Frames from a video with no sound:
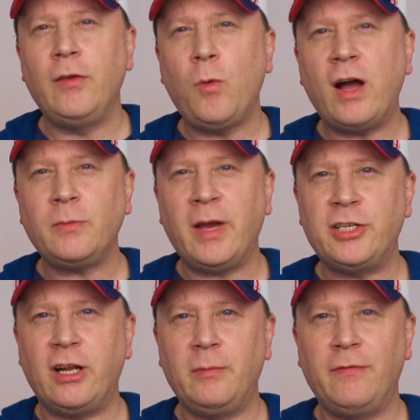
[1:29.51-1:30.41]
you watched my
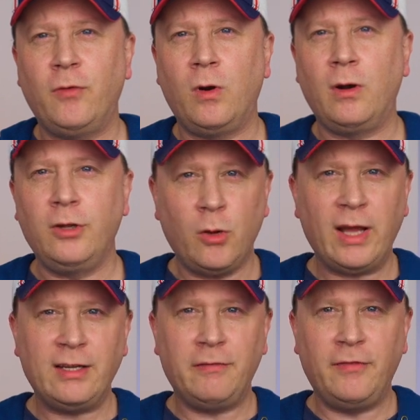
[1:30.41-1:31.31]
channel before, you know
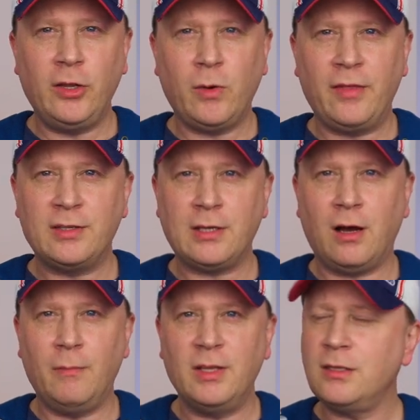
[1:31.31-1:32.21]
I did a video on this
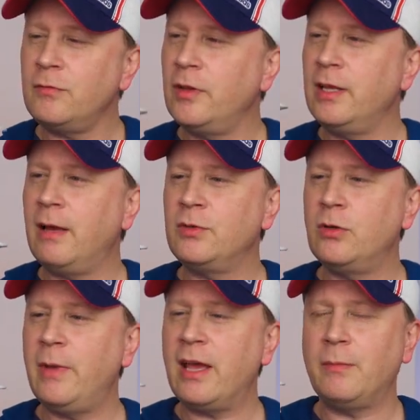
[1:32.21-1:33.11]
hub. This is for the
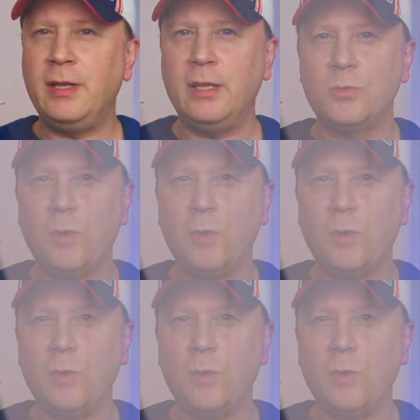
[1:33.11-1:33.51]
M2 Mac Mini as